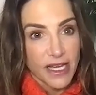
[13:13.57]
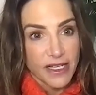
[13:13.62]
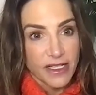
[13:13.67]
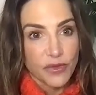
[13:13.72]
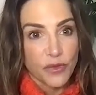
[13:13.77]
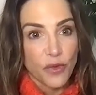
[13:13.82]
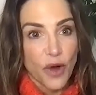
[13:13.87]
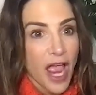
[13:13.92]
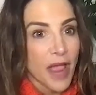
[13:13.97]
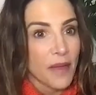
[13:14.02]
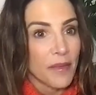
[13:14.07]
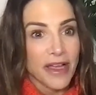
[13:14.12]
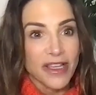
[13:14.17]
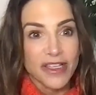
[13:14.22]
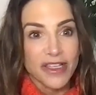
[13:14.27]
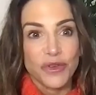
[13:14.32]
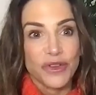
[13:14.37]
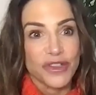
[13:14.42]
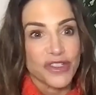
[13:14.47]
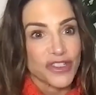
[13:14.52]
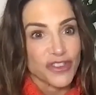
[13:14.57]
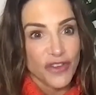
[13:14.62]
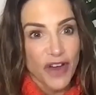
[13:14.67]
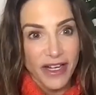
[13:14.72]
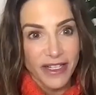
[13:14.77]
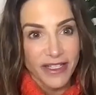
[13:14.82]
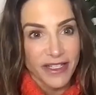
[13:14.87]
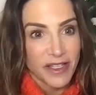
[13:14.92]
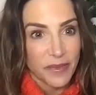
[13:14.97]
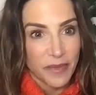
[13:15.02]
Why am I so distracted in
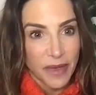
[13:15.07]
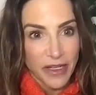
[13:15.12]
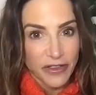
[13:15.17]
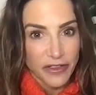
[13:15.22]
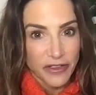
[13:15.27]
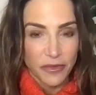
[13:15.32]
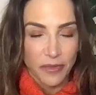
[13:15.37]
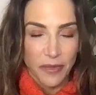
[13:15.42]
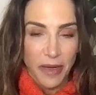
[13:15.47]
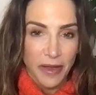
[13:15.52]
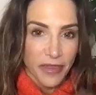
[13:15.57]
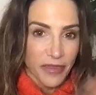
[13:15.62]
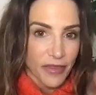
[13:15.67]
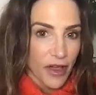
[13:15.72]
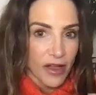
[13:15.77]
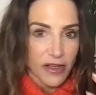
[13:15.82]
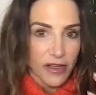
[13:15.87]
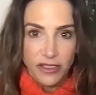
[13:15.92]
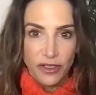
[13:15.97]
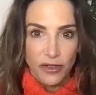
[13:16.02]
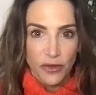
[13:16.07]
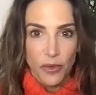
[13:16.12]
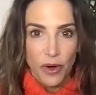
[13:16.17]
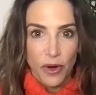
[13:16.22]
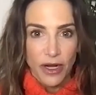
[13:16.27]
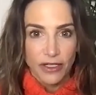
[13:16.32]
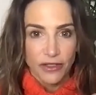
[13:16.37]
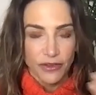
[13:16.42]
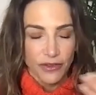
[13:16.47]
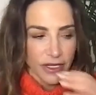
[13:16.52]
the bedroom? My thoughts are
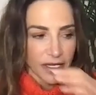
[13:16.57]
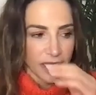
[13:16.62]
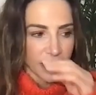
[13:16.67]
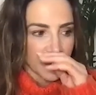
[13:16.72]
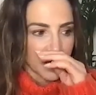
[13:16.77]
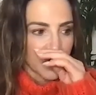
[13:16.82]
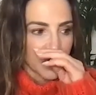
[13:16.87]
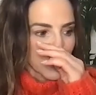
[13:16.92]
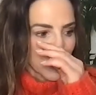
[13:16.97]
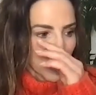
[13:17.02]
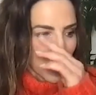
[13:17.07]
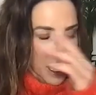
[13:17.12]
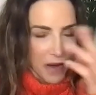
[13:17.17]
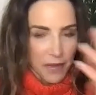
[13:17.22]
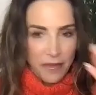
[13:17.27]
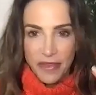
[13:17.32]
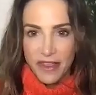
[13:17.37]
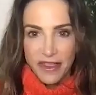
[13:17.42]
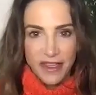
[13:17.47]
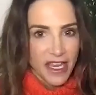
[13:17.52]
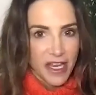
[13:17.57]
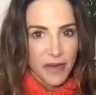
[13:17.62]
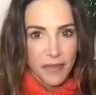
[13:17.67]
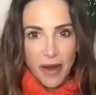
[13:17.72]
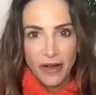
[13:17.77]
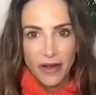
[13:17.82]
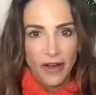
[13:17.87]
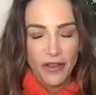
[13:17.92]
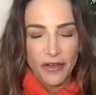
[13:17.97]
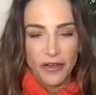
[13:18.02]
wandering. I'm thinking about
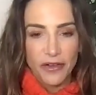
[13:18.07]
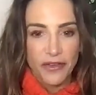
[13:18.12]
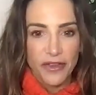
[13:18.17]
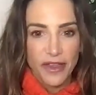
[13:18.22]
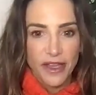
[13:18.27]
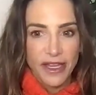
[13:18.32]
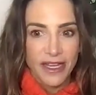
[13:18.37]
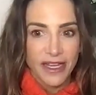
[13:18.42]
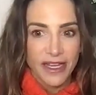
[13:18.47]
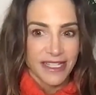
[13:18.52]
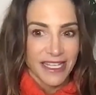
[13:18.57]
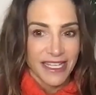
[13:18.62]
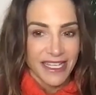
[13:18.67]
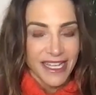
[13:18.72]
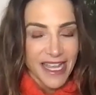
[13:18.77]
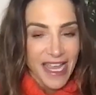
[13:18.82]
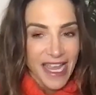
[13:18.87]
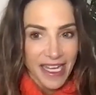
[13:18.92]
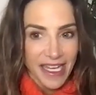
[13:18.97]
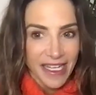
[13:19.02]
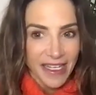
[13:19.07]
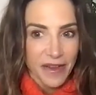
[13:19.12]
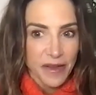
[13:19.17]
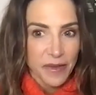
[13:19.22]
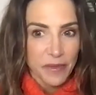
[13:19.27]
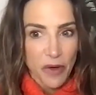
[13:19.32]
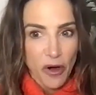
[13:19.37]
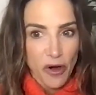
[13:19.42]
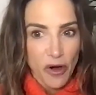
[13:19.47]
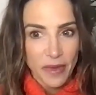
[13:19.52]
other things. I can't get in the
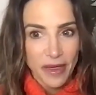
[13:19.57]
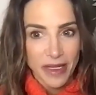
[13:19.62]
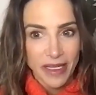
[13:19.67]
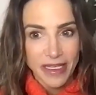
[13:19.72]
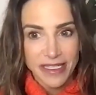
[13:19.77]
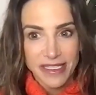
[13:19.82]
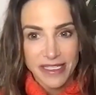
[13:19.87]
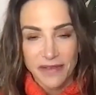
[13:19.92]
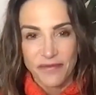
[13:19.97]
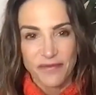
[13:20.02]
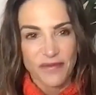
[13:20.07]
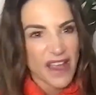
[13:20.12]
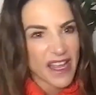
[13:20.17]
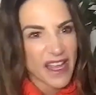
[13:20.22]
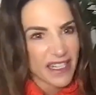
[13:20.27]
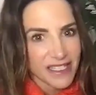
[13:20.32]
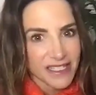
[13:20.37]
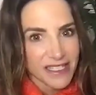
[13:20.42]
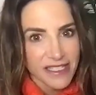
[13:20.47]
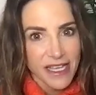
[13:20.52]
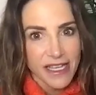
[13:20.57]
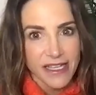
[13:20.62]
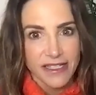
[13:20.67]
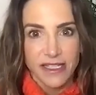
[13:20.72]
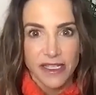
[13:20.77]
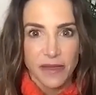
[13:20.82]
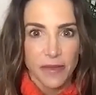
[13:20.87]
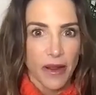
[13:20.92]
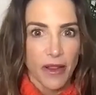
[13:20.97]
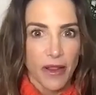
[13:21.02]
moment. I'm fantasizing
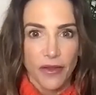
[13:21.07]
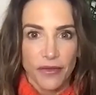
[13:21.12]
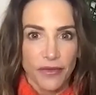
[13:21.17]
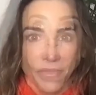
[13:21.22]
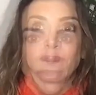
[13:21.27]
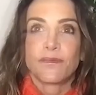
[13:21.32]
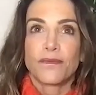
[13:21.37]
about other things.